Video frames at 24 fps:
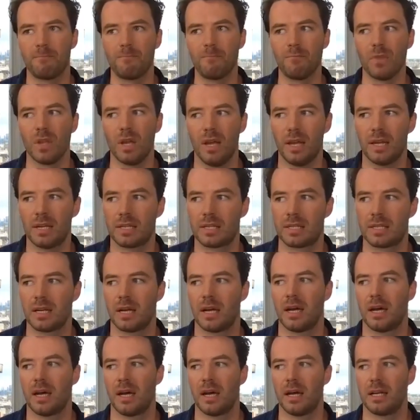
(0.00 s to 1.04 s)
It's
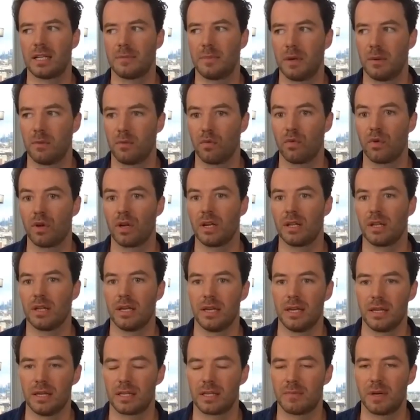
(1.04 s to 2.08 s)
been a really
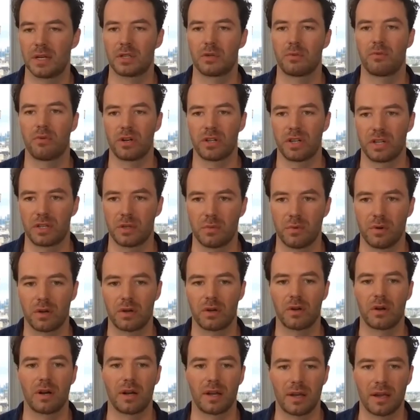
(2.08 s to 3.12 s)
special project to work on, and
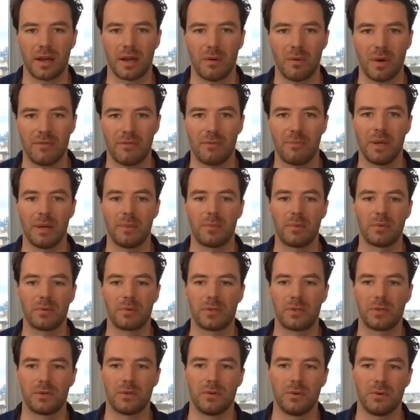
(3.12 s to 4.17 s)
I can't wait for people
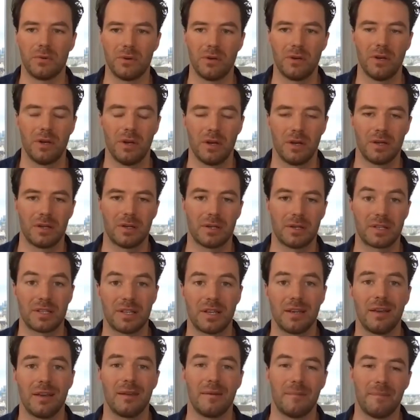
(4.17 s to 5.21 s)
to
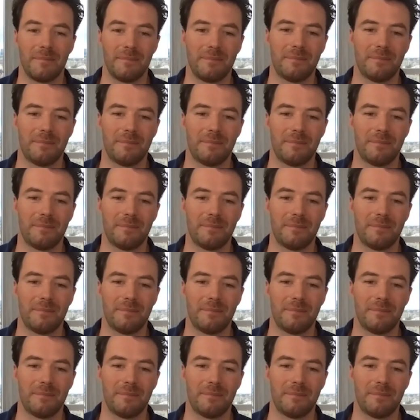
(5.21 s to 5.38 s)
see it.